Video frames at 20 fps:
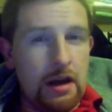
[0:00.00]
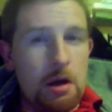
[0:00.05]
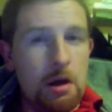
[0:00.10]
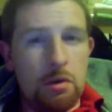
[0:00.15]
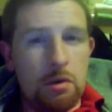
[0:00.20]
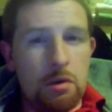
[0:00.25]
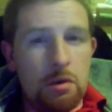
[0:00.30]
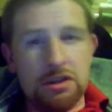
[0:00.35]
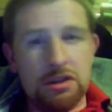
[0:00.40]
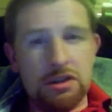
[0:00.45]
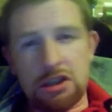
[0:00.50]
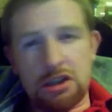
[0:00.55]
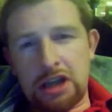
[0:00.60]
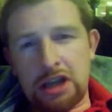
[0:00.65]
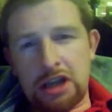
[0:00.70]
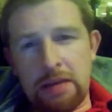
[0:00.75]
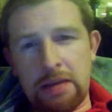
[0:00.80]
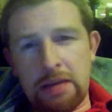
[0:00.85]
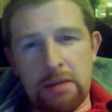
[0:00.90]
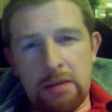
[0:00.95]
which is a
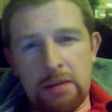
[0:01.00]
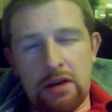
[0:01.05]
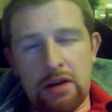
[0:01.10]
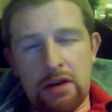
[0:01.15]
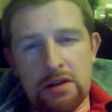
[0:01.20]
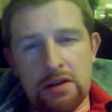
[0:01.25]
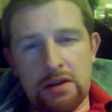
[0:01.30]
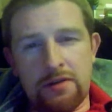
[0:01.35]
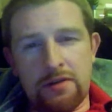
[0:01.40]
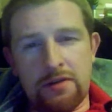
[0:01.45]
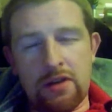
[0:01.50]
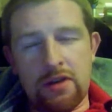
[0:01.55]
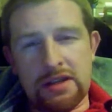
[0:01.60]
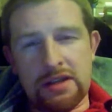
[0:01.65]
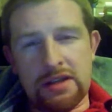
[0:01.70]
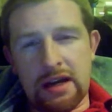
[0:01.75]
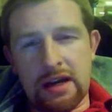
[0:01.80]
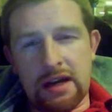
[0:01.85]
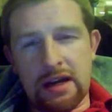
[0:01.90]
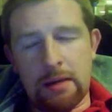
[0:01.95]
shame because for its
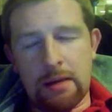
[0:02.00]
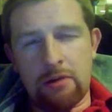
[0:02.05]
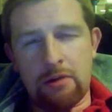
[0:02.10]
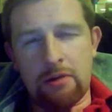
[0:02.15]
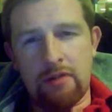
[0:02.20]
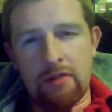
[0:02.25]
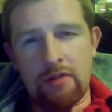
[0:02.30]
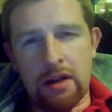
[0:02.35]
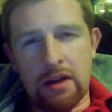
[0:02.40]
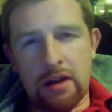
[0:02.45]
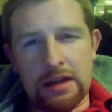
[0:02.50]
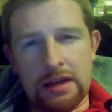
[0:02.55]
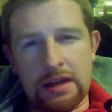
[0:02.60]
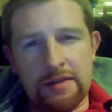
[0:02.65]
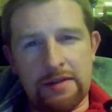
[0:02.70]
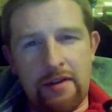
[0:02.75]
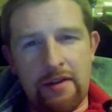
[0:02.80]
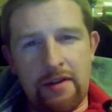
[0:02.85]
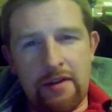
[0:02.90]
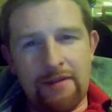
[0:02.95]
time, Krull is a
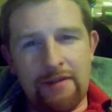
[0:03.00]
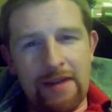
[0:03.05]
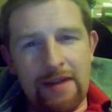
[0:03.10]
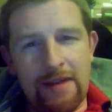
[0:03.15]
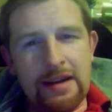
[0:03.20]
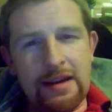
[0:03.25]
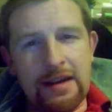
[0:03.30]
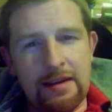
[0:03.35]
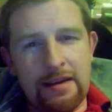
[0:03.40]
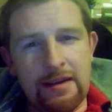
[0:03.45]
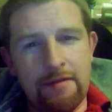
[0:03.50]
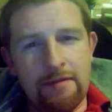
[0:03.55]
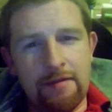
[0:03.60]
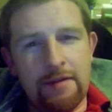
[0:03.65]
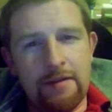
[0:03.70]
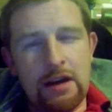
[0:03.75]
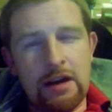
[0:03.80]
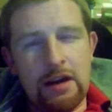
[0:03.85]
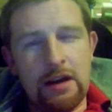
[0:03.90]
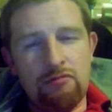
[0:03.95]
very inventive,
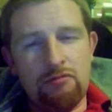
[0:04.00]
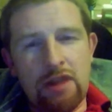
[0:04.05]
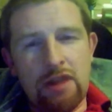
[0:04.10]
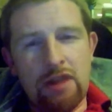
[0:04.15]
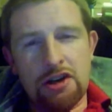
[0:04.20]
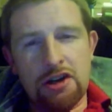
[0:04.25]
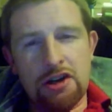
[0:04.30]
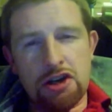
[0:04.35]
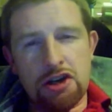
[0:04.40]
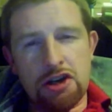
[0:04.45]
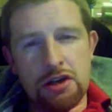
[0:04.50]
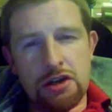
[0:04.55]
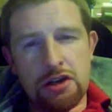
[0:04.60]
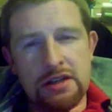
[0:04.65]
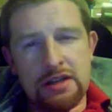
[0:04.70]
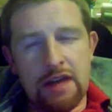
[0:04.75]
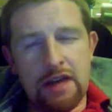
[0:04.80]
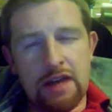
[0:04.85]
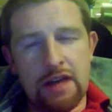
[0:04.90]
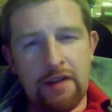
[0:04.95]
rich
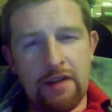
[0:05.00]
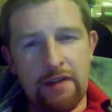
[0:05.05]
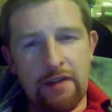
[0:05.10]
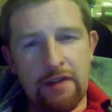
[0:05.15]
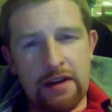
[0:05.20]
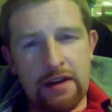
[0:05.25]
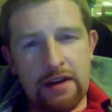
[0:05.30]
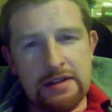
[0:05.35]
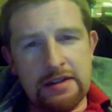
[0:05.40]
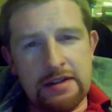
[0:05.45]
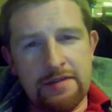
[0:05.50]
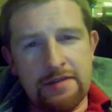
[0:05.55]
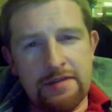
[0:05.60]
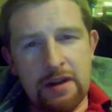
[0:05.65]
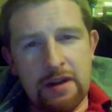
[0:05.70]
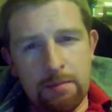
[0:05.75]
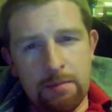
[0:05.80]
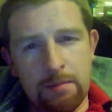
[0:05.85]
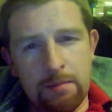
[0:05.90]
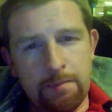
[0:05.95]
sci-fi fantasy
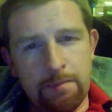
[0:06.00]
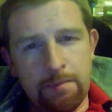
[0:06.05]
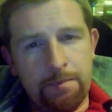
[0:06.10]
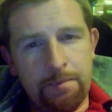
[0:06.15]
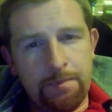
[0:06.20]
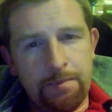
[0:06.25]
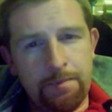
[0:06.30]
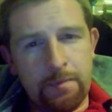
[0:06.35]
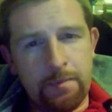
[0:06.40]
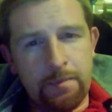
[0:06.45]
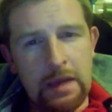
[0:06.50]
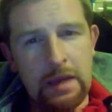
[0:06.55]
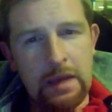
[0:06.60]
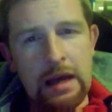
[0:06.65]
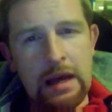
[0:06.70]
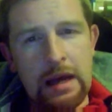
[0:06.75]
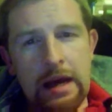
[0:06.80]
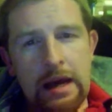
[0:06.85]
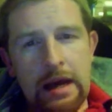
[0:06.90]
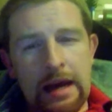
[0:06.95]
film.
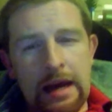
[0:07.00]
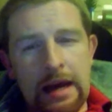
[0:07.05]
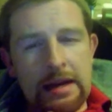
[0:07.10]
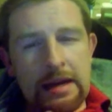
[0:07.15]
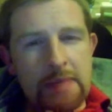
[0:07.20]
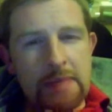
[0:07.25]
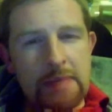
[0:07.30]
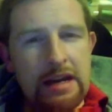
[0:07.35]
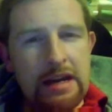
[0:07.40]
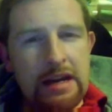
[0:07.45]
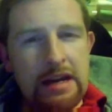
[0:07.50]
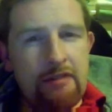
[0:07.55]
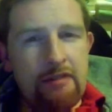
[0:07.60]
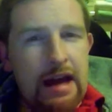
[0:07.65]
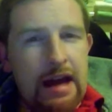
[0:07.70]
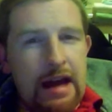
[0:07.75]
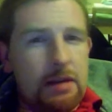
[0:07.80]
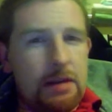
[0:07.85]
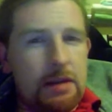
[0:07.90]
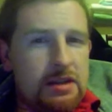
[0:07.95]
It has many great
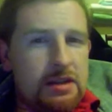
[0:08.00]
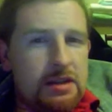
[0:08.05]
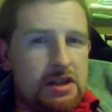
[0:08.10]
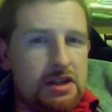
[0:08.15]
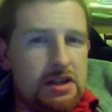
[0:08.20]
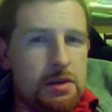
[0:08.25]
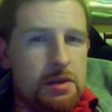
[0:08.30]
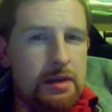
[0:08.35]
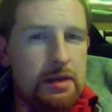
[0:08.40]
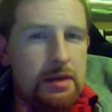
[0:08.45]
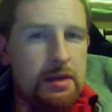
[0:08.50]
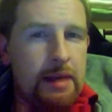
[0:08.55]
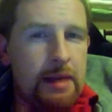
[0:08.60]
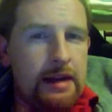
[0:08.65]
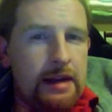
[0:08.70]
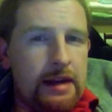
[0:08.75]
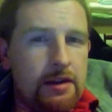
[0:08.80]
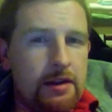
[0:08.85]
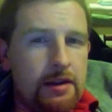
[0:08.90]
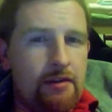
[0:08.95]
elements to it,
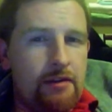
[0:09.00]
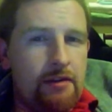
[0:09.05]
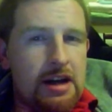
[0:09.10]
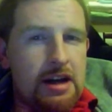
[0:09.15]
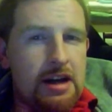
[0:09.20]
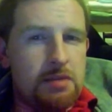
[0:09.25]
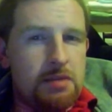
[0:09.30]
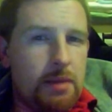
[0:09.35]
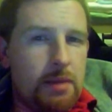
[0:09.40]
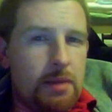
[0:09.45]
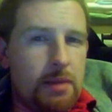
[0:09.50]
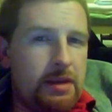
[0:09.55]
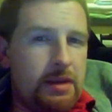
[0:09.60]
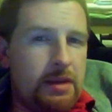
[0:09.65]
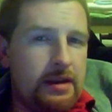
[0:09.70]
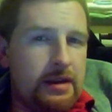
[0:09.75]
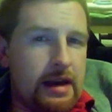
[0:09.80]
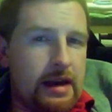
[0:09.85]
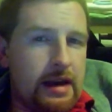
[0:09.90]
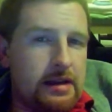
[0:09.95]
mainly the direction by Peter
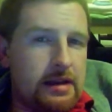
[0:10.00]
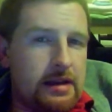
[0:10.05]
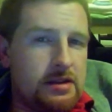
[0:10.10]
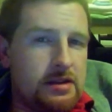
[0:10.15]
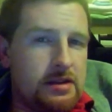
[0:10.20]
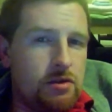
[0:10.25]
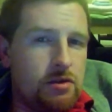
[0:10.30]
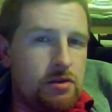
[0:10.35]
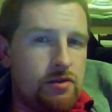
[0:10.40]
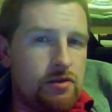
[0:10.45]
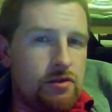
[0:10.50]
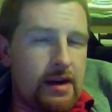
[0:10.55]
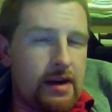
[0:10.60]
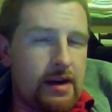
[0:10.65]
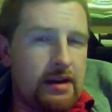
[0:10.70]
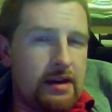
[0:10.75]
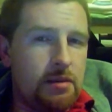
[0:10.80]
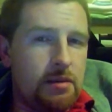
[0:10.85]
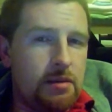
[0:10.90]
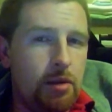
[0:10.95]
Yates, who
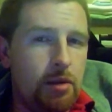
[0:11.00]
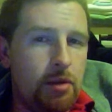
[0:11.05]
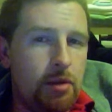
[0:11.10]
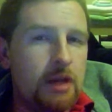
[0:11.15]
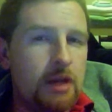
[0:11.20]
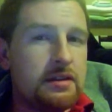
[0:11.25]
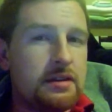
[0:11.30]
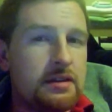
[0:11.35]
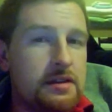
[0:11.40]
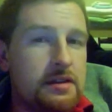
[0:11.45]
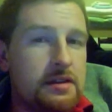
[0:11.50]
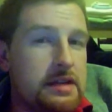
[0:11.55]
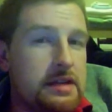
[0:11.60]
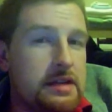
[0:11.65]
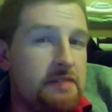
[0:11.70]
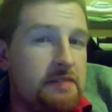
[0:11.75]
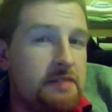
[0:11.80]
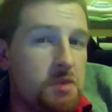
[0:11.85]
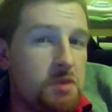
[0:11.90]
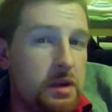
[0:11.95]
directed Bullitt, the
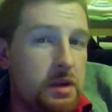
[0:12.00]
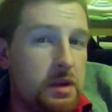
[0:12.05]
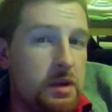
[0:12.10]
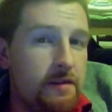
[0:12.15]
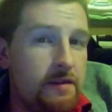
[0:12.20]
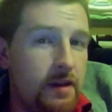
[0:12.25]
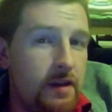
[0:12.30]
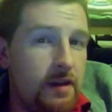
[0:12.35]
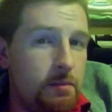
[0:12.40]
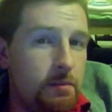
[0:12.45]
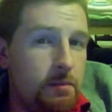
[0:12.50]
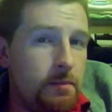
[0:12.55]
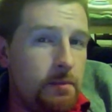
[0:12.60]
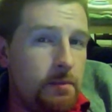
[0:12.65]
Steve McQueen film.